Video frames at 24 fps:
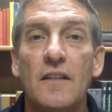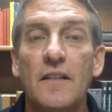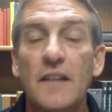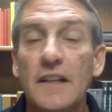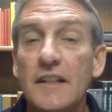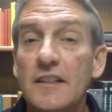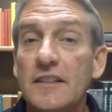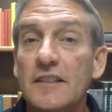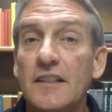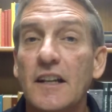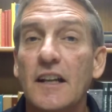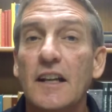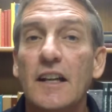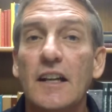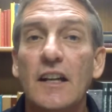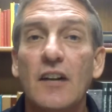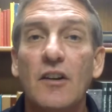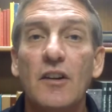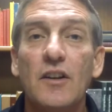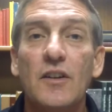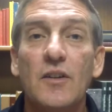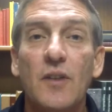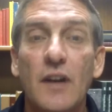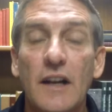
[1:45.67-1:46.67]
These
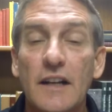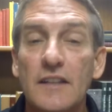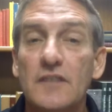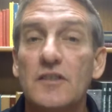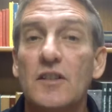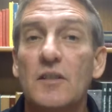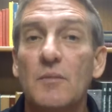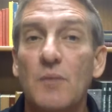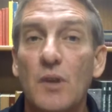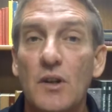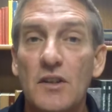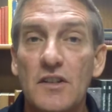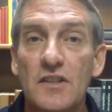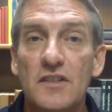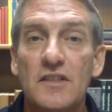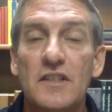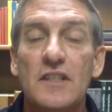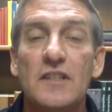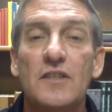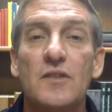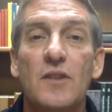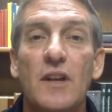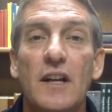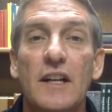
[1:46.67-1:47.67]
secondary drains or
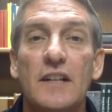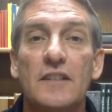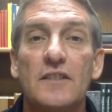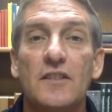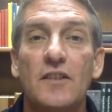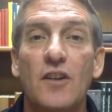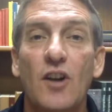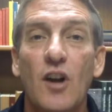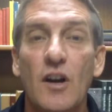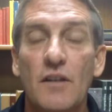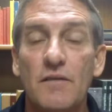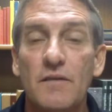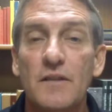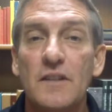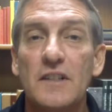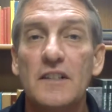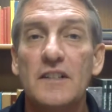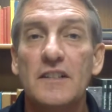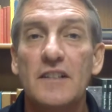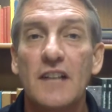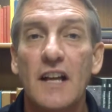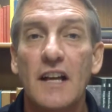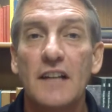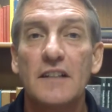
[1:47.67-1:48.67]
emergency drains are often
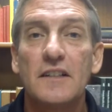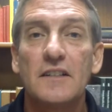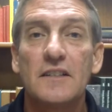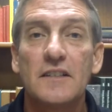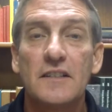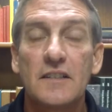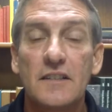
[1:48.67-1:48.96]
designed as